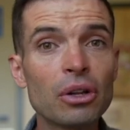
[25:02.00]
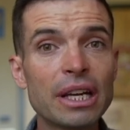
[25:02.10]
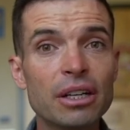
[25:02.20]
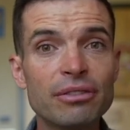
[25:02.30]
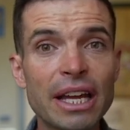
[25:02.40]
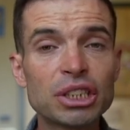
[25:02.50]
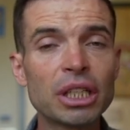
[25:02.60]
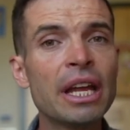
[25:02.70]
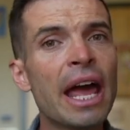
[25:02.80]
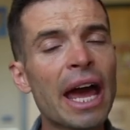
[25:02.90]

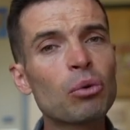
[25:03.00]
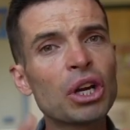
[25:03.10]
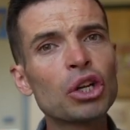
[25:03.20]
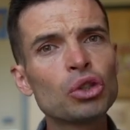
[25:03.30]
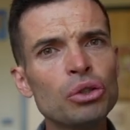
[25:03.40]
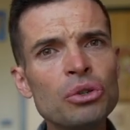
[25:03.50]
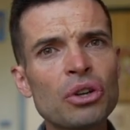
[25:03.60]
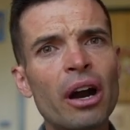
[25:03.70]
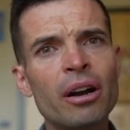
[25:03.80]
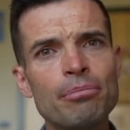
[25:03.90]
intervention, and we're going to lose
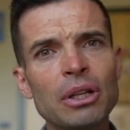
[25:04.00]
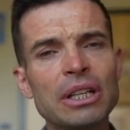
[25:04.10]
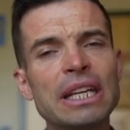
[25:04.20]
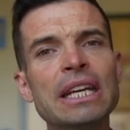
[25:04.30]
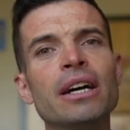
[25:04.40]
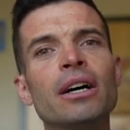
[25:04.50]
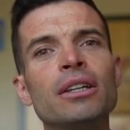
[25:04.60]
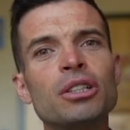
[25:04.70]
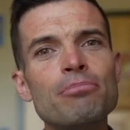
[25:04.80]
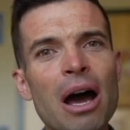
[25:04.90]
our ability
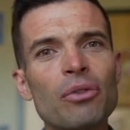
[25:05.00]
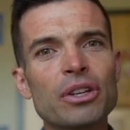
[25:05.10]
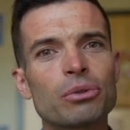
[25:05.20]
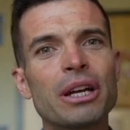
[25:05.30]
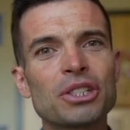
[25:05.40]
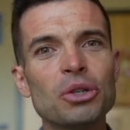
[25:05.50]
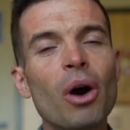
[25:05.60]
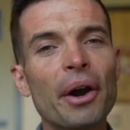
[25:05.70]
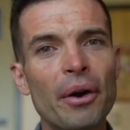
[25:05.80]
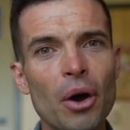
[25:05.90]
to mount this rescue
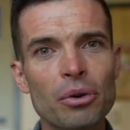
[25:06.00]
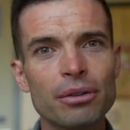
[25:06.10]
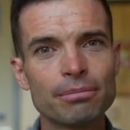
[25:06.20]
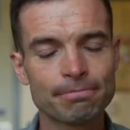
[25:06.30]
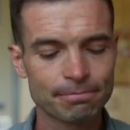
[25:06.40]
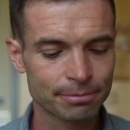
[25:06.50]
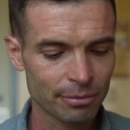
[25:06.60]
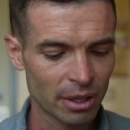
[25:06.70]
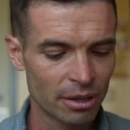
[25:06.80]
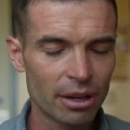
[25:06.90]
on our own.
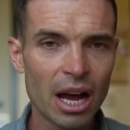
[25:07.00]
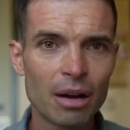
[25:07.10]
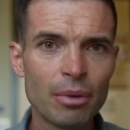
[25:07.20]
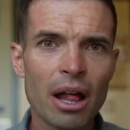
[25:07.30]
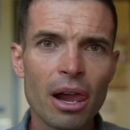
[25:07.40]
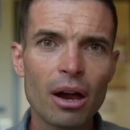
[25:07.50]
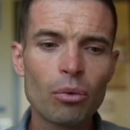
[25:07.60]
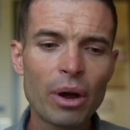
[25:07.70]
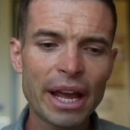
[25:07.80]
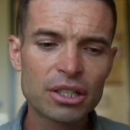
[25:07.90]

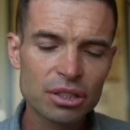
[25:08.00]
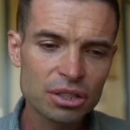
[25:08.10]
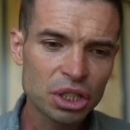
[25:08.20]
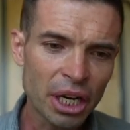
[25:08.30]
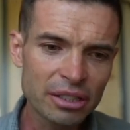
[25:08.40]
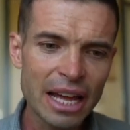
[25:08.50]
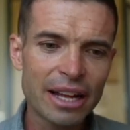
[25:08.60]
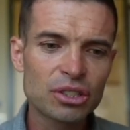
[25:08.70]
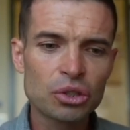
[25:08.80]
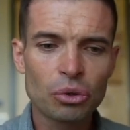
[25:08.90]
When I shared
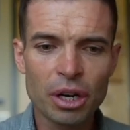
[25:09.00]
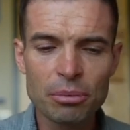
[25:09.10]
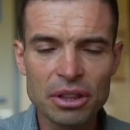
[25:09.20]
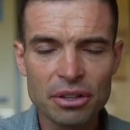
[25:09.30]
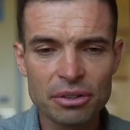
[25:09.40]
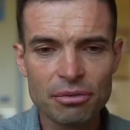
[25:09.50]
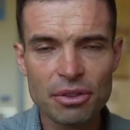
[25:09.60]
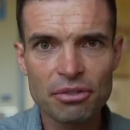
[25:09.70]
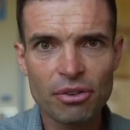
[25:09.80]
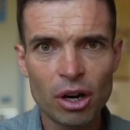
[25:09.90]
that story with
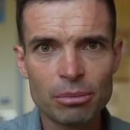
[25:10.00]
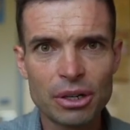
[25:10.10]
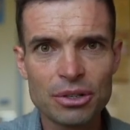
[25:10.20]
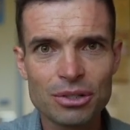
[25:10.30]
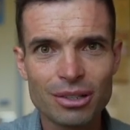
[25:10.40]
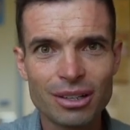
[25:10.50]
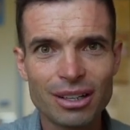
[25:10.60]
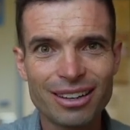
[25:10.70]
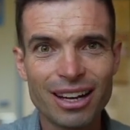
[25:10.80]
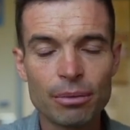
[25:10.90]
the farmers,
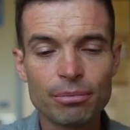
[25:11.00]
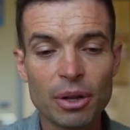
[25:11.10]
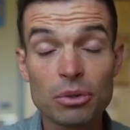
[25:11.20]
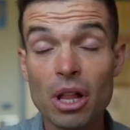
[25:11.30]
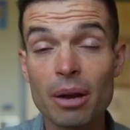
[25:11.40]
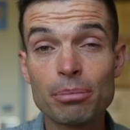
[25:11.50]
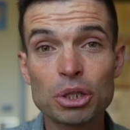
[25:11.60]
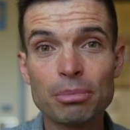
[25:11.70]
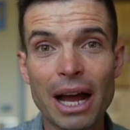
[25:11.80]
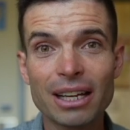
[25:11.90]
there was a lot of
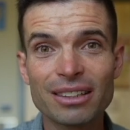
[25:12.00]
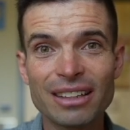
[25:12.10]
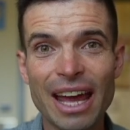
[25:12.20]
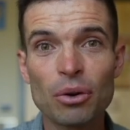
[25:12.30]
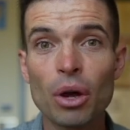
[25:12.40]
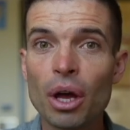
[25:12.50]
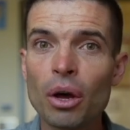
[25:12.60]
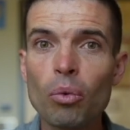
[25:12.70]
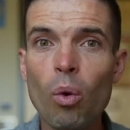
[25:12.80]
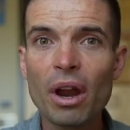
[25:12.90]
pushback. And
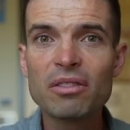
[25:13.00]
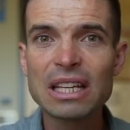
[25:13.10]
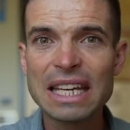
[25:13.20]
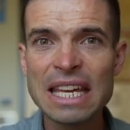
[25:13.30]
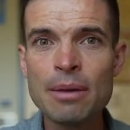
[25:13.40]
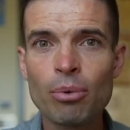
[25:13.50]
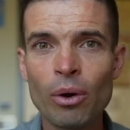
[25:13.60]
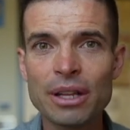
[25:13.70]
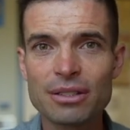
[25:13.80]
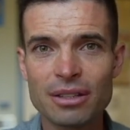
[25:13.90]
one of the key
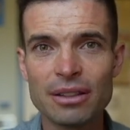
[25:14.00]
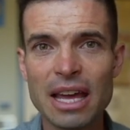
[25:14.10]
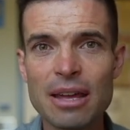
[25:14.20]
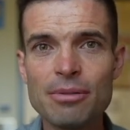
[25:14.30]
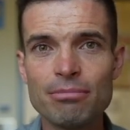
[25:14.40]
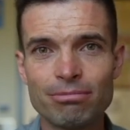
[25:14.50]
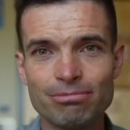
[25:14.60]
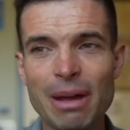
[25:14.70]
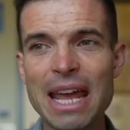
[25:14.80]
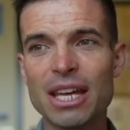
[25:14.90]
points that they
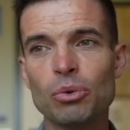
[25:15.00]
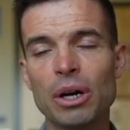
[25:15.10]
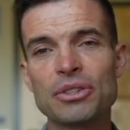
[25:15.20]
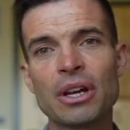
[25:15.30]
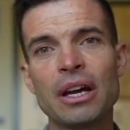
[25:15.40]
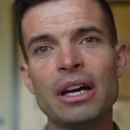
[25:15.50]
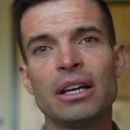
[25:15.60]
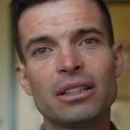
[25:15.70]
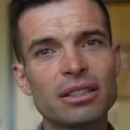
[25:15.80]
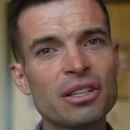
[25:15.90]
made was,
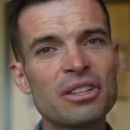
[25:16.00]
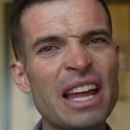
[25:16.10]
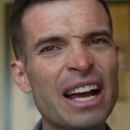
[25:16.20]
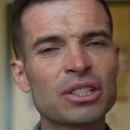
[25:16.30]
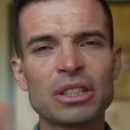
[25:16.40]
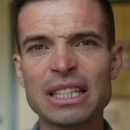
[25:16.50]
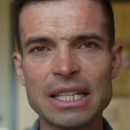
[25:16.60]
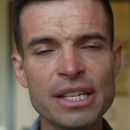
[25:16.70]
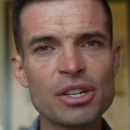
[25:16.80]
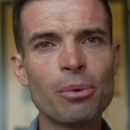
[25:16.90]
this isn't actually an
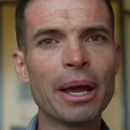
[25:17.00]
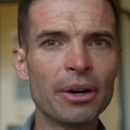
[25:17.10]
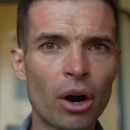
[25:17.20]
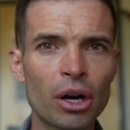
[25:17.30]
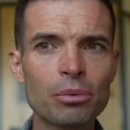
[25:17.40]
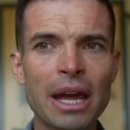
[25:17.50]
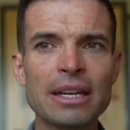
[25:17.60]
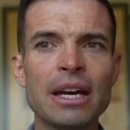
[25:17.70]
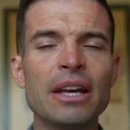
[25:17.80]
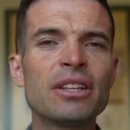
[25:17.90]
easy way and a hard way.
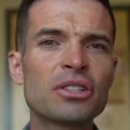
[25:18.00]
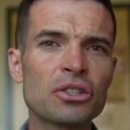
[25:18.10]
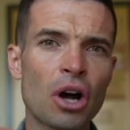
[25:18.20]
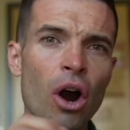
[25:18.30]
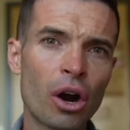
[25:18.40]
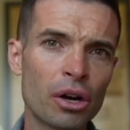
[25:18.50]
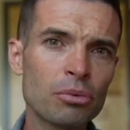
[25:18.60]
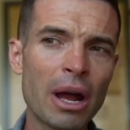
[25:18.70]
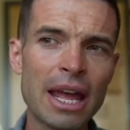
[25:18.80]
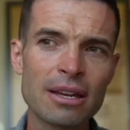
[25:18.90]
This is a hard
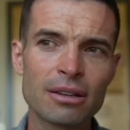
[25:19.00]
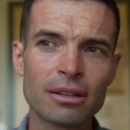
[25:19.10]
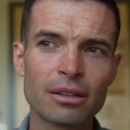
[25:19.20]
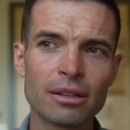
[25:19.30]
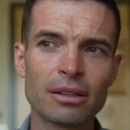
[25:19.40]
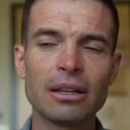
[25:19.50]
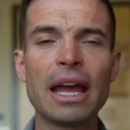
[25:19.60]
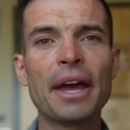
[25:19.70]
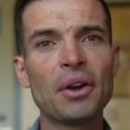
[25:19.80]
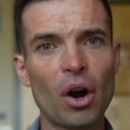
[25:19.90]
way
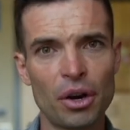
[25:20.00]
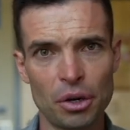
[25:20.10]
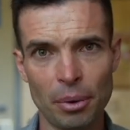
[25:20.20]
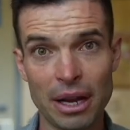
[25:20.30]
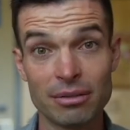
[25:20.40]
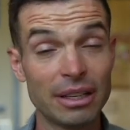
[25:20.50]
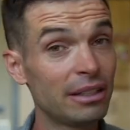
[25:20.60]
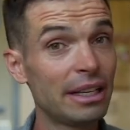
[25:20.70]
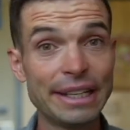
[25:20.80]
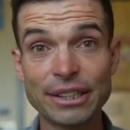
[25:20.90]
and a harder way.
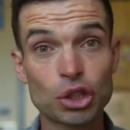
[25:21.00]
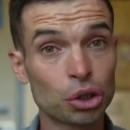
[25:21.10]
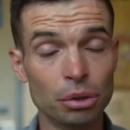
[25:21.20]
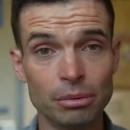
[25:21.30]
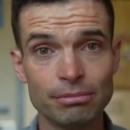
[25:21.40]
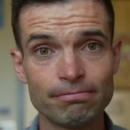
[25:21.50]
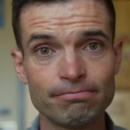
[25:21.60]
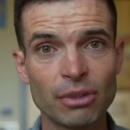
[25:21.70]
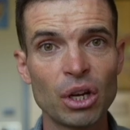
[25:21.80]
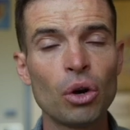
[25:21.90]
And it's true.
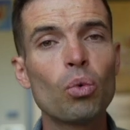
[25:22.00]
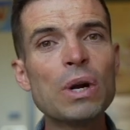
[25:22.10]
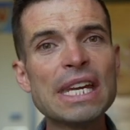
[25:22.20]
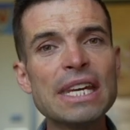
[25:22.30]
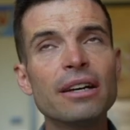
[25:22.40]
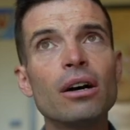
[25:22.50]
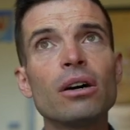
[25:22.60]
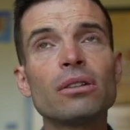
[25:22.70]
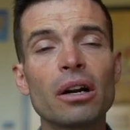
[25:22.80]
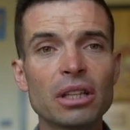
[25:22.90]
We
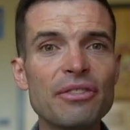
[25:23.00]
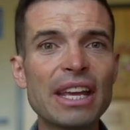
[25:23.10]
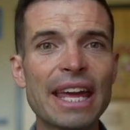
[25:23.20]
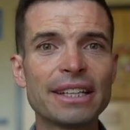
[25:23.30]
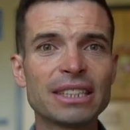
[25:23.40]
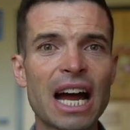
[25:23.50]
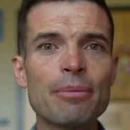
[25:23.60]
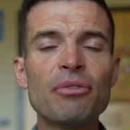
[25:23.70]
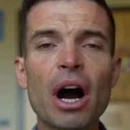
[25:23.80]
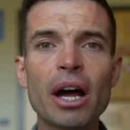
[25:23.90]
are living at a time
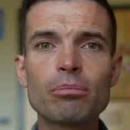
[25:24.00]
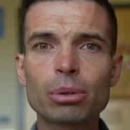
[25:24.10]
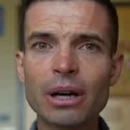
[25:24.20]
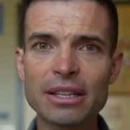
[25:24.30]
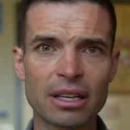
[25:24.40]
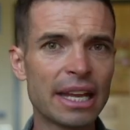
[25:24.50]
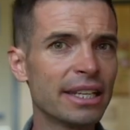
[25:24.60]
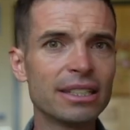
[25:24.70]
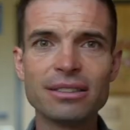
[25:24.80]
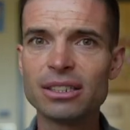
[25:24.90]
of
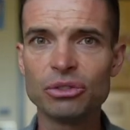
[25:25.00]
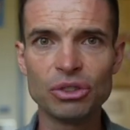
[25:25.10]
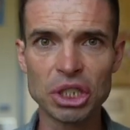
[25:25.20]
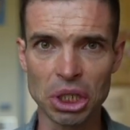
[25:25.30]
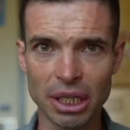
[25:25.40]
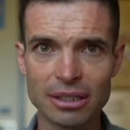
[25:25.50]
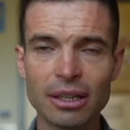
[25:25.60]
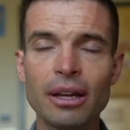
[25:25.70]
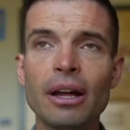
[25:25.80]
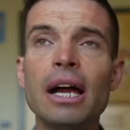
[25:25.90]
unprecedented division,
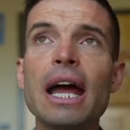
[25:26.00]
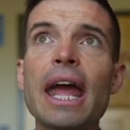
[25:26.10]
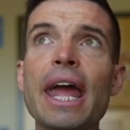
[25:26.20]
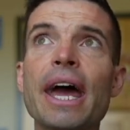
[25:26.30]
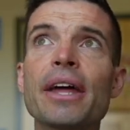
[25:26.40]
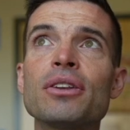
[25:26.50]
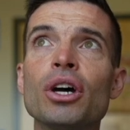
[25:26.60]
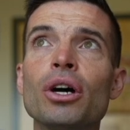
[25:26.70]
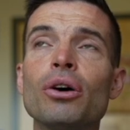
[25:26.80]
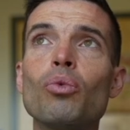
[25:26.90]
and
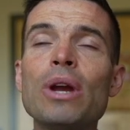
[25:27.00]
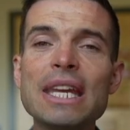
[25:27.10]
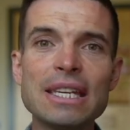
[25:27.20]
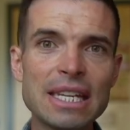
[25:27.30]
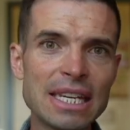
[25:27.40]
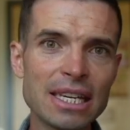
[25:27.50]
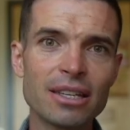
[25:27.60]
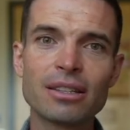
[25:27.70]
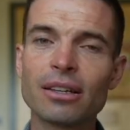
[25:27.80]
we need